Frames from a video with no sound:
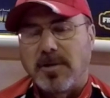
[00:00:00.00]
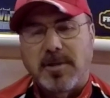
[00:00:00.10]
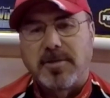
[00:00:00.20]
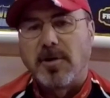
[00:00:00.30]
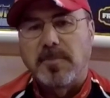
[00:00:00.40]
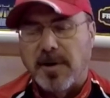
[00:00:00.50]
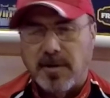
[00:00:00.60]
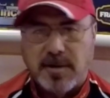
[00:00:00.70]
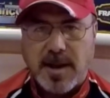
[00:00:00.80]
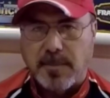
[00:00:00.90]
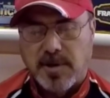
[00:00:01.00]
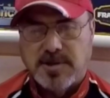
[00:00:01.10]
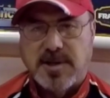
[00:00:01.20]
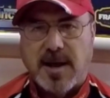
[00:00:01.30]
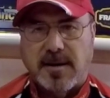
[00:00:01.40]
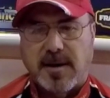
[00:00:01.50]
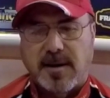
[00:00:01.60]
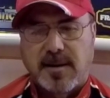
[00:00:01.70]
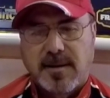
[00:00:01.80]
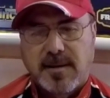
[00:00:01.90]
third pier of that bridge down there.
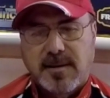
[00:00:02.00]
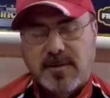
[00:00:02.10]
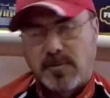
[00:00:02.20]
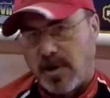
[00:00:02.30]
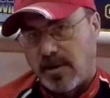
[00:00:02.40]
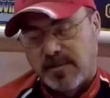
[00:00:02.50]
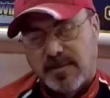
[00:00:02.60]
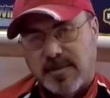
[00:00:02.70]
Well,